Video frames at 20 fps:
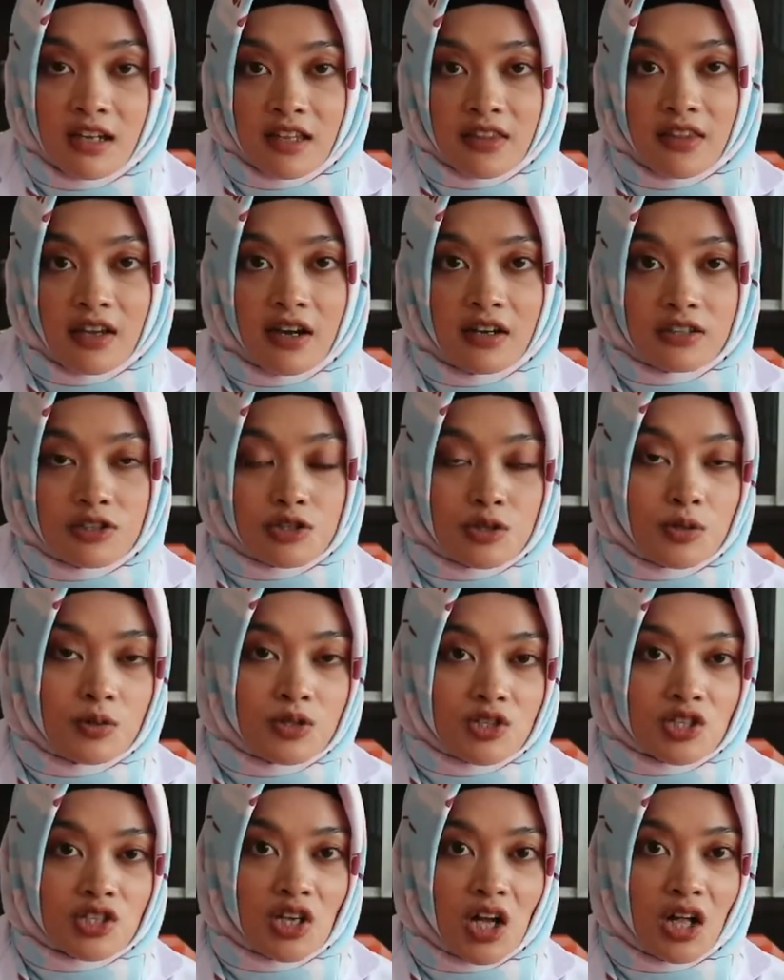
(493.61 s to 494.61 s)
There are two
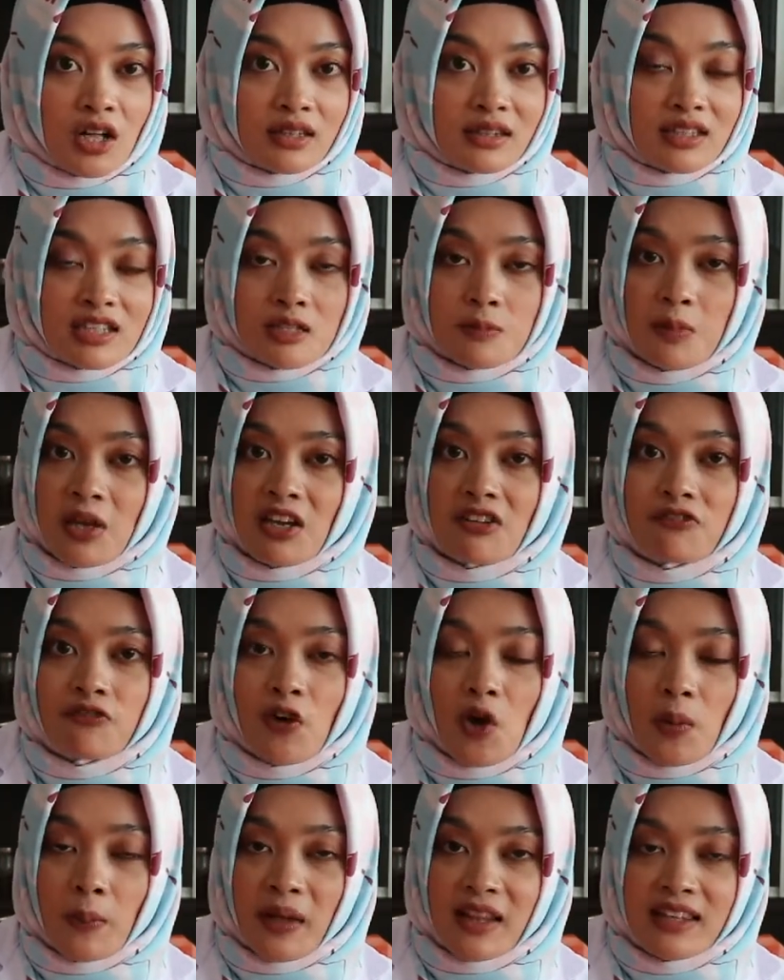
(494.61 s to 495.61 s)
salts being
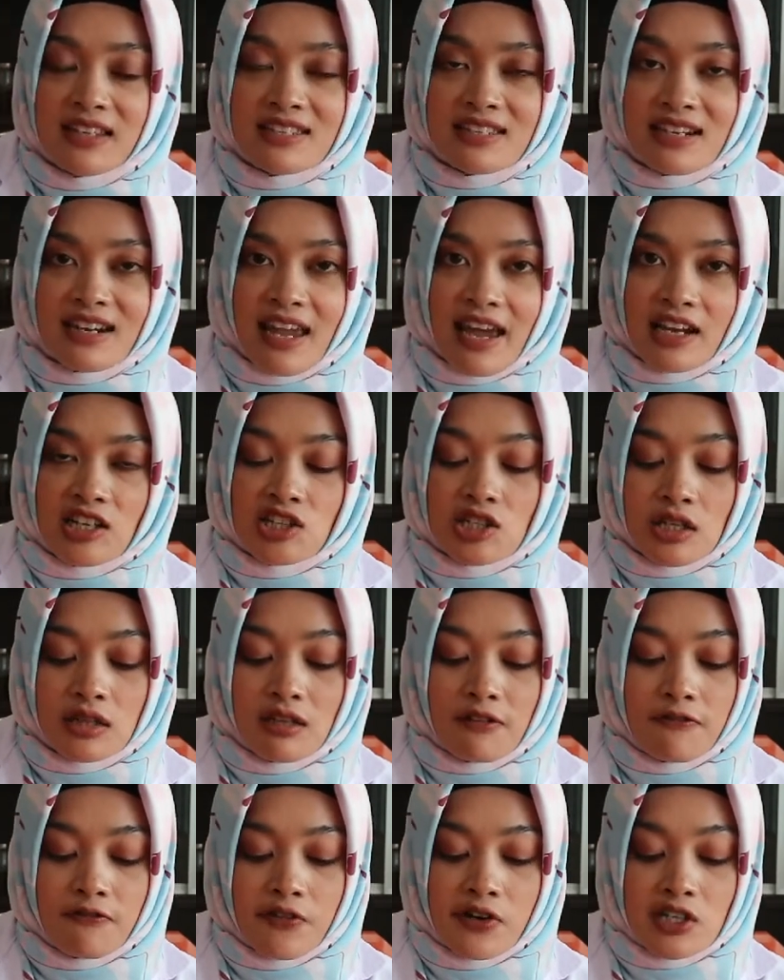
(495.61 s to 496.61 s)
formed in this reaction.
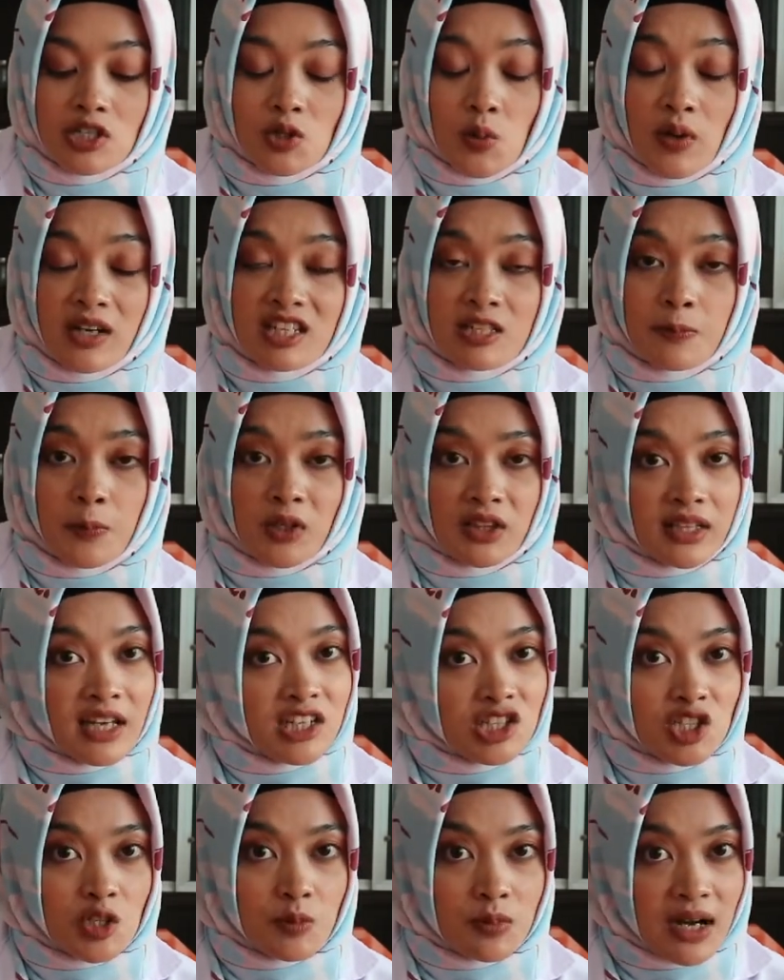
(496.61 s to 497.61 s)
The first one is
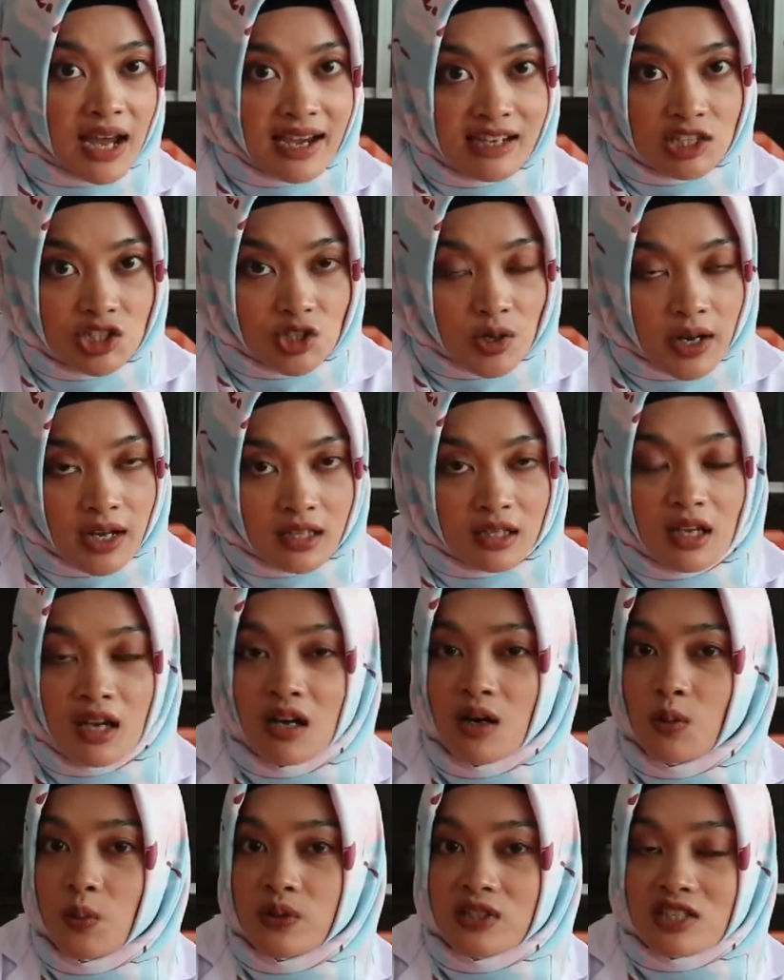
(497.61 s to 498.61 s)
potassium
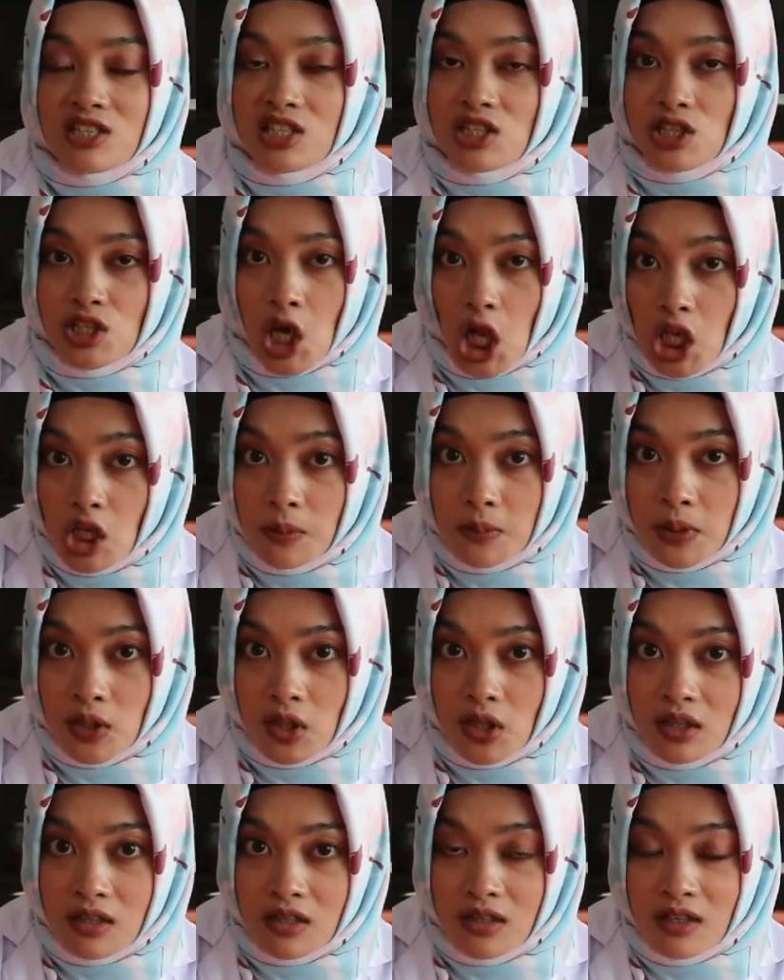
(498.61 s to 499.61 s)
nitrate, which is
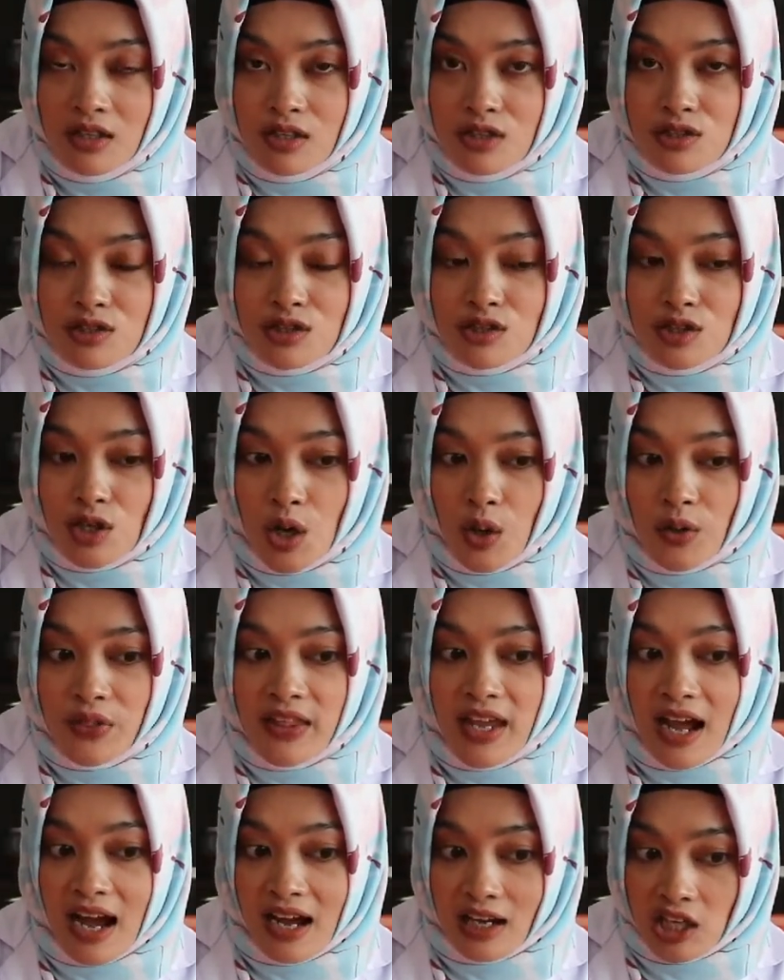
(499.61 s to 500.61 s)
soluble, so
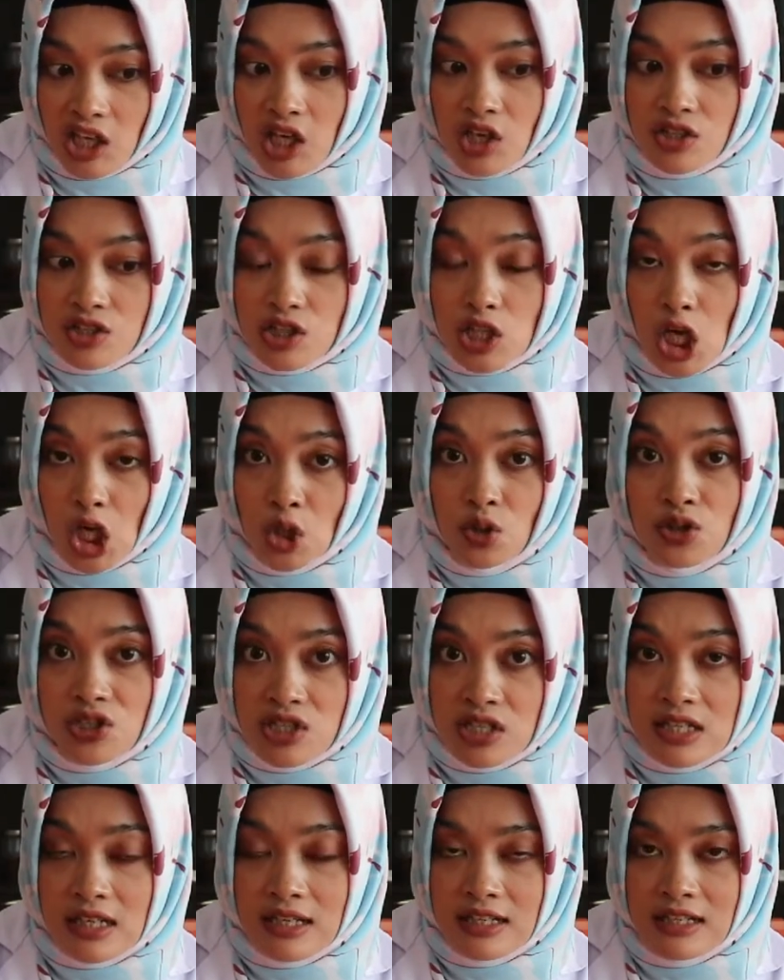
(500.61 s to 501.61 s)
the aqueous
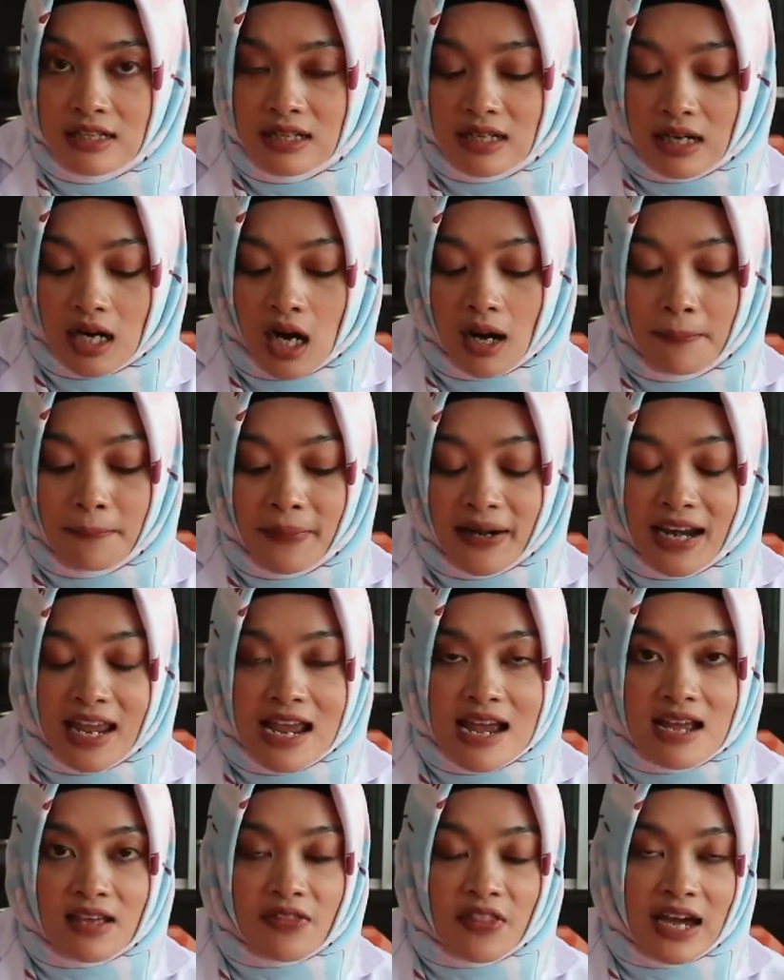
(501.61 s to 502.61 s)
solution
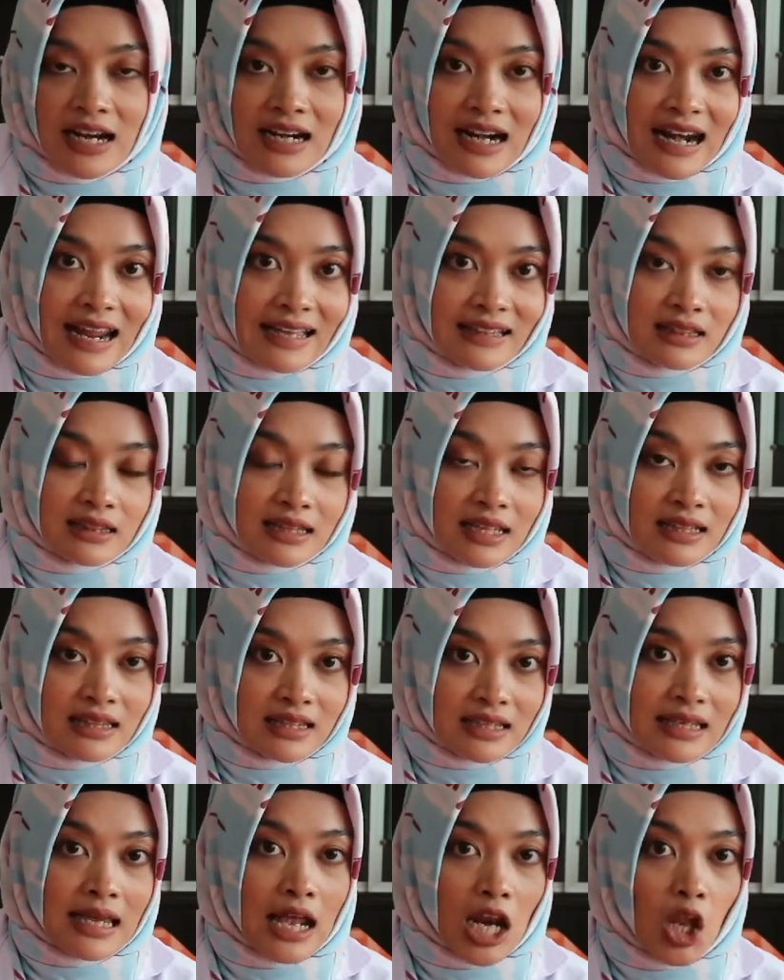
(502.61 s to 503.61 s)
accompanying
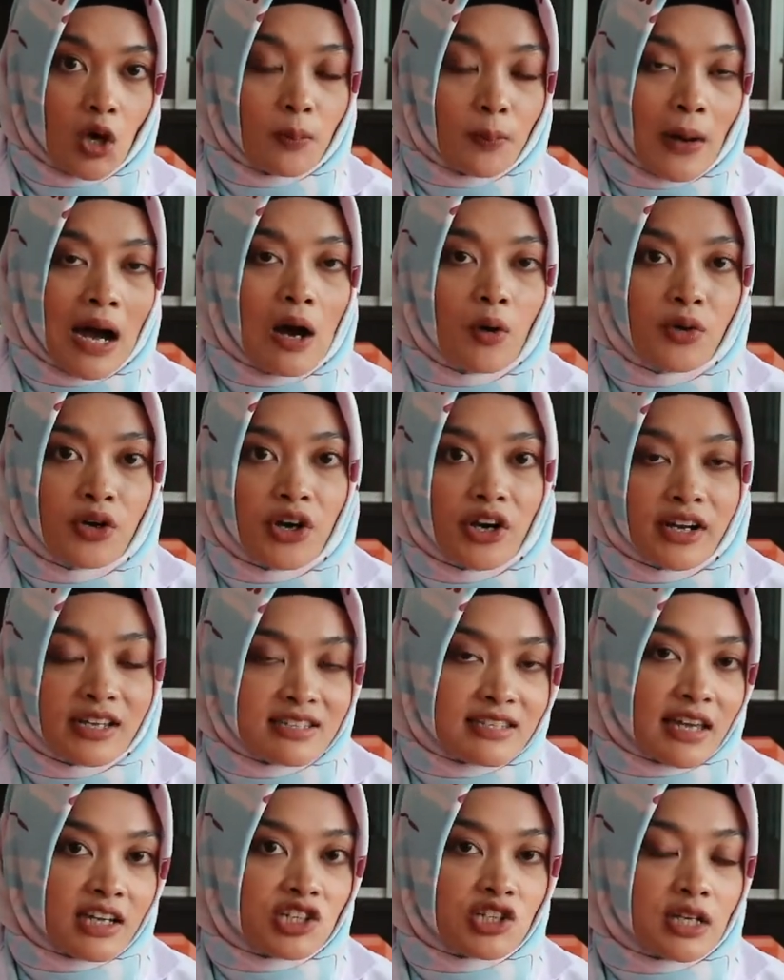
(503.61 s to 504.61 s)
that yellow powder
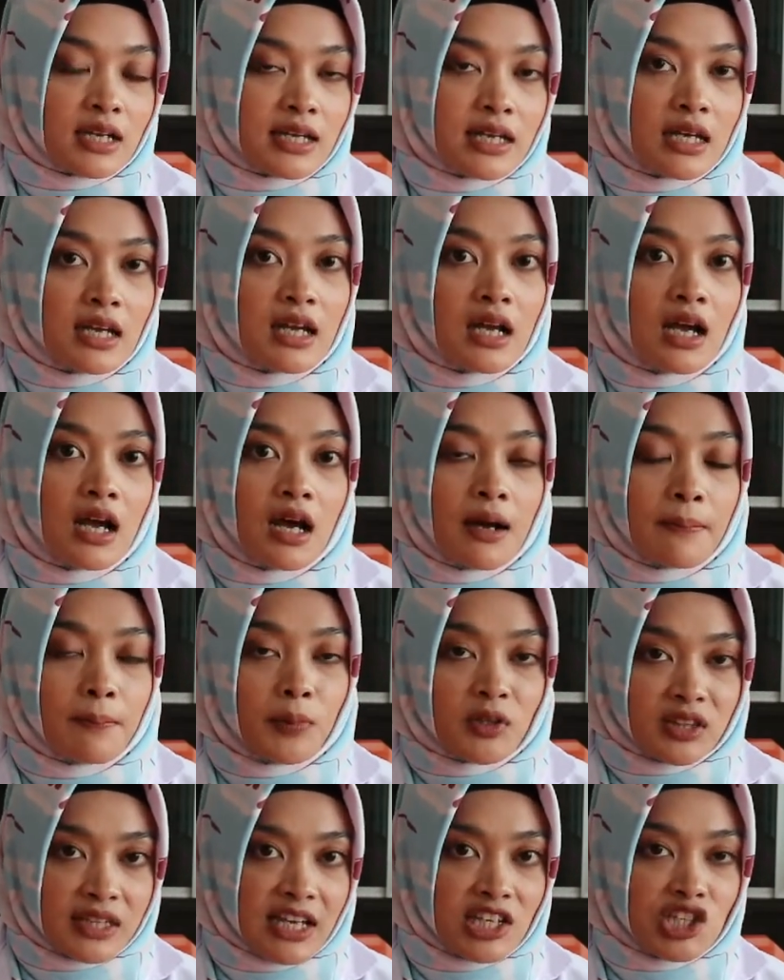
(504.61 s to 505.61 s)
is actually
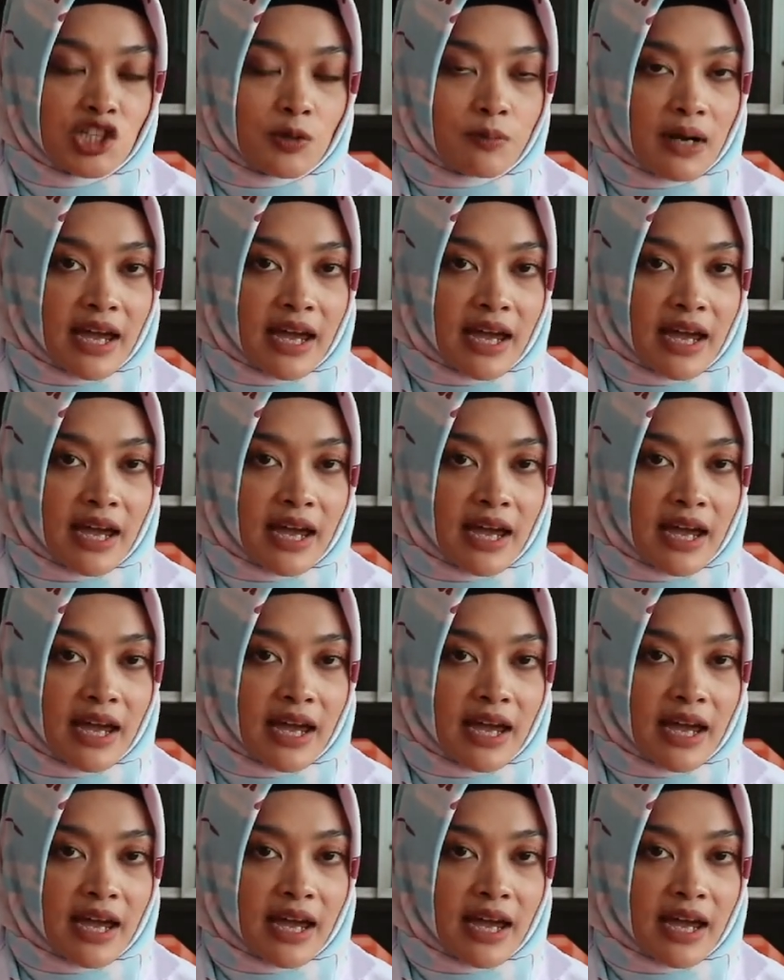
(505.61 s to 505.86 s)
potassium